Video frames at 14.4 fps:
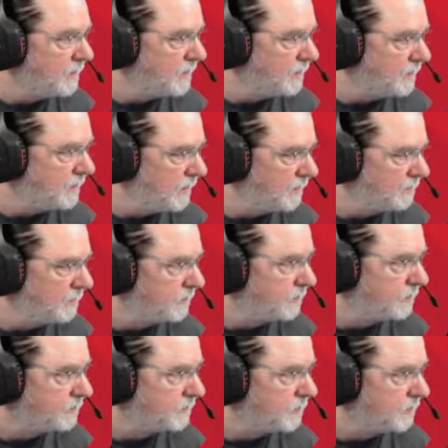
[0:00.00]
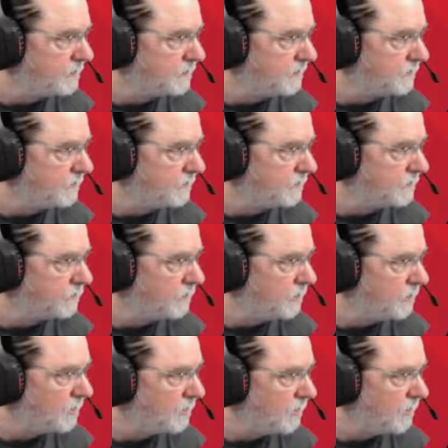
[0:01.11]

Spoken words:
And that link, it says something's wrong.